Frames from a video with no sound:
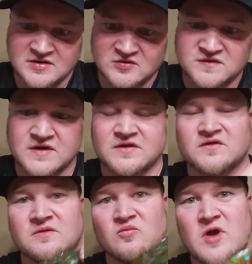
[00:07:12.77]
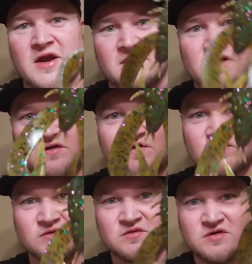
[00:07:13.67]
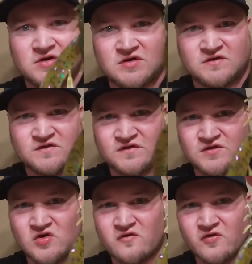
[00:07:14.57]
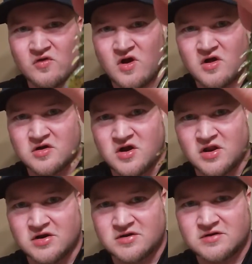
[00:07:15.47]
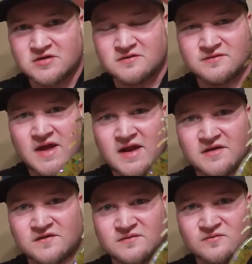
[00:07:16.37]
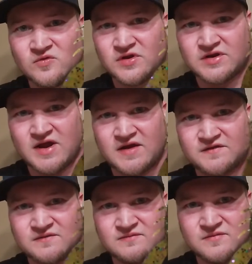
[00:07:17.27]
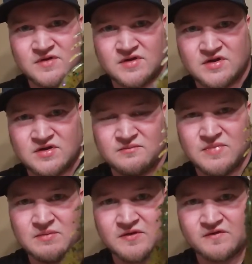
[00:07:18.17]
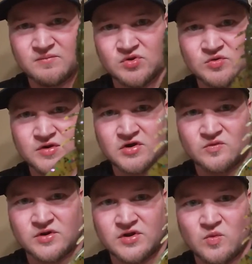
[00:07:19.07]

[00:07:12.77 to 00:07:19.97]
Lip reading: it looks like there's some red in there too. Just an overall color that is really nice. Mimics a bluegill really